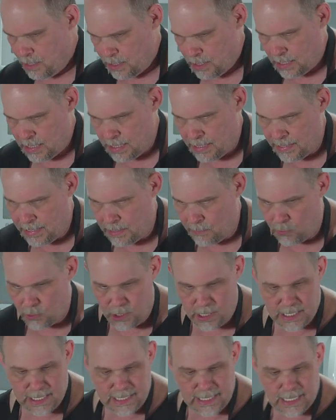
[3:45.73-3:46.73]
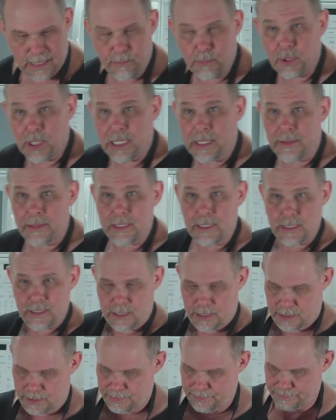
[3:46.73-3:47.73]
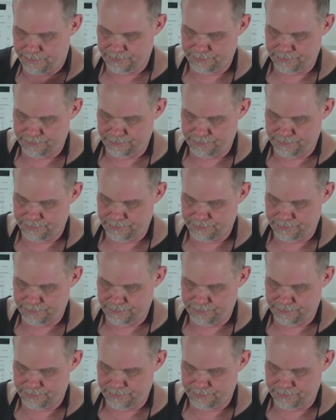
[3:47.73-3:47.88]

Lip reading: And then we're going to stick blend this